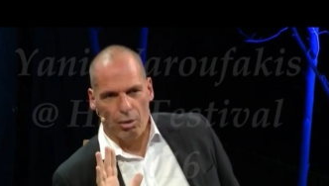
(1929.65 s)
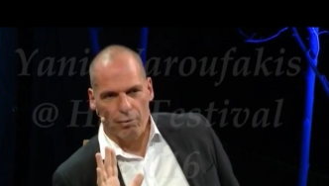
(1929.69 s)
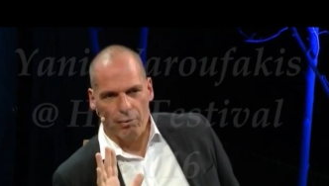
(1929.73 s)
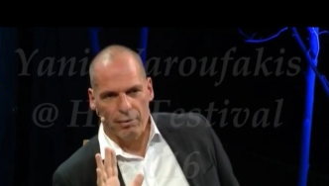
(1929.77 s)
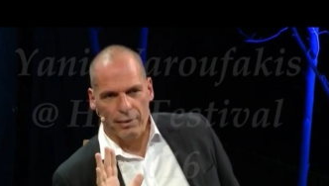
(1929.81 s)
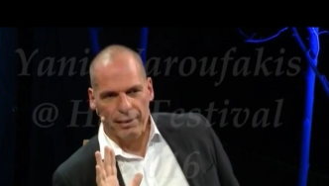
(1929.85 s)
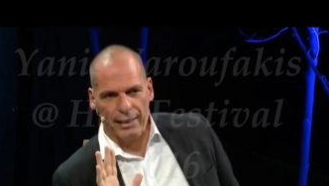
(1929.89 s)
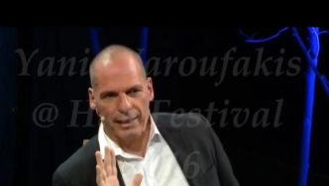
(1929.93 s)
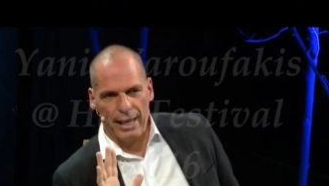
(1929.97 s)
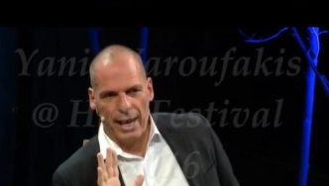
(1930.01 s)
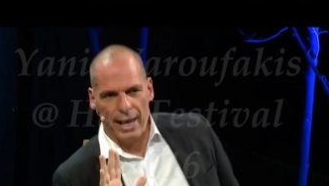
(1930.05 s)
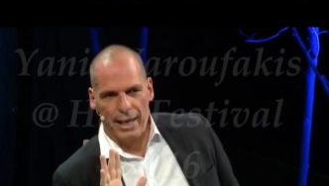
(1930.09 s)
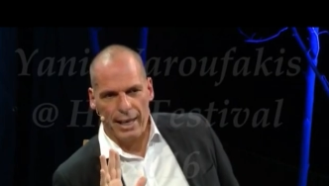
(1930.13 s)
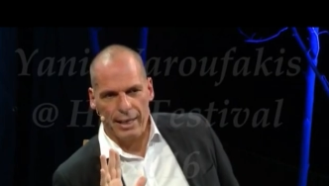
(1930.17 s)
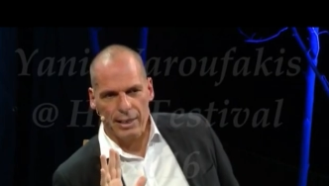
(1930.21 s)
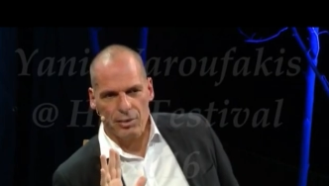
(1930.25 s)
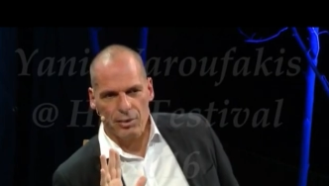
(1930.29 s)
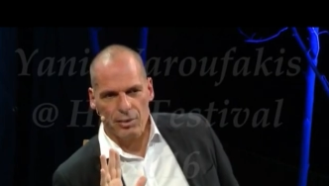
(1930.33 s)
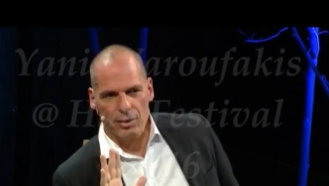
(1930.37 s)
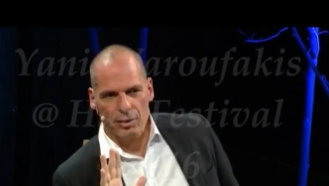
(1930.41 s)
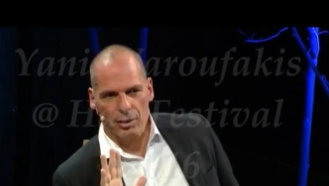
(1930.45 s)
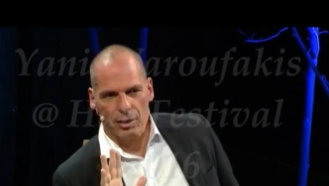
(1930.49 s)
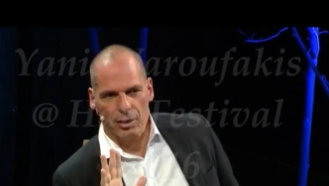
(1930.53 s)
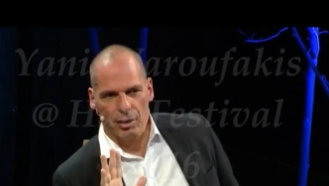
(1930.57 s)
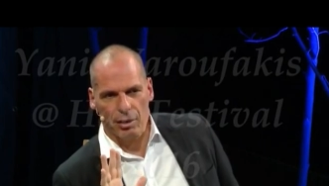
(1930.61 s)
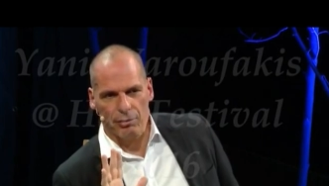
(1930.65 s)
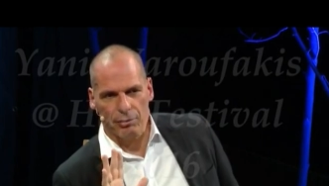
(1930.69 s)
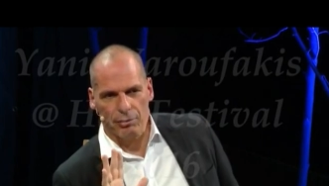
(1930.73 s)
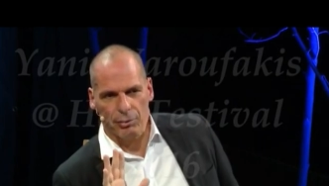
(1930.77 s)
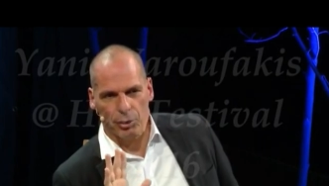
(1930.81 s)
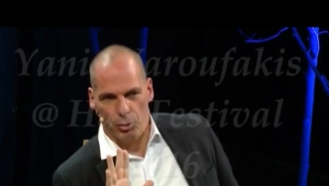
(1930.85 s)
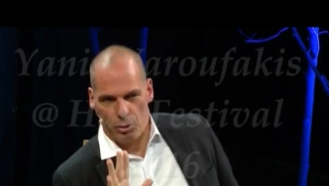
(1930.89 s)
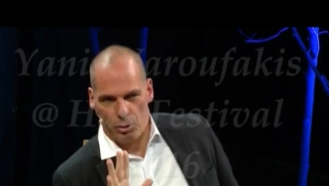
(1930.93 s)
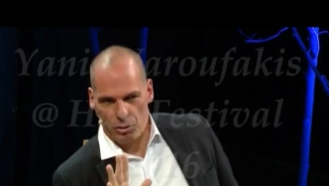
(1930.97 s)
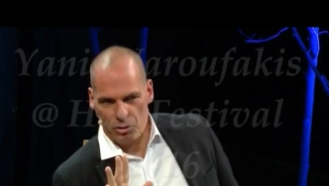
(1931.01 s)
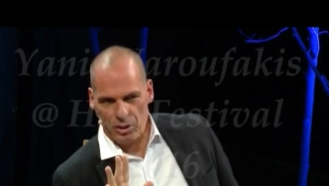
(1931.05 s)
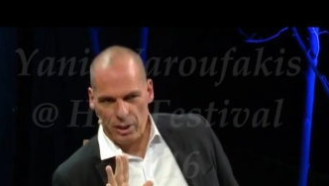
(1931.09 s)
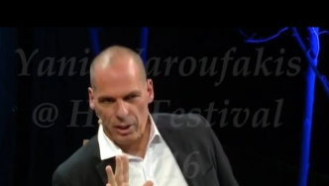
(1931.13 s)
over the eyes of
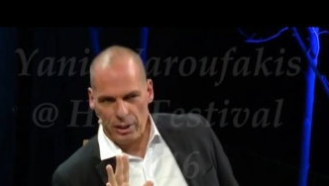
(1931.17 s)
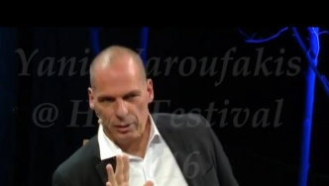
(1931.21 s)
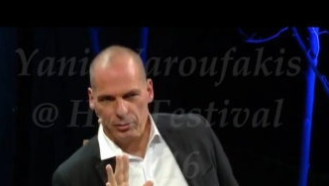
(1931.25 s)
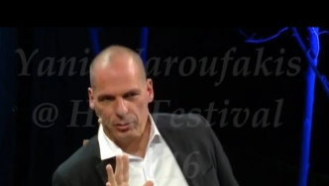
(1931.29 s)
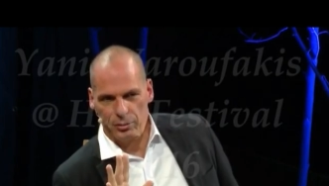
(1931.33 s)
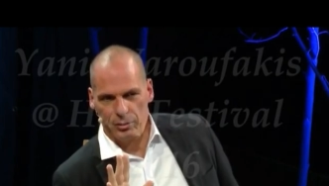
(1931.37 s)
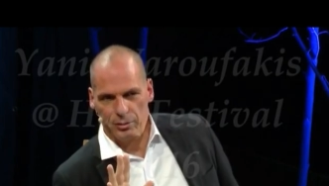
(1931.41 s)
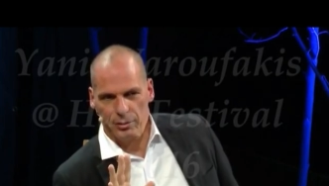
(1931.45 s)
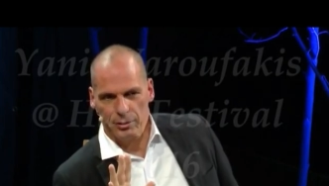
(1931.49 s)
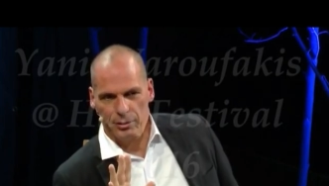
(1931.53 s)
Eurostat,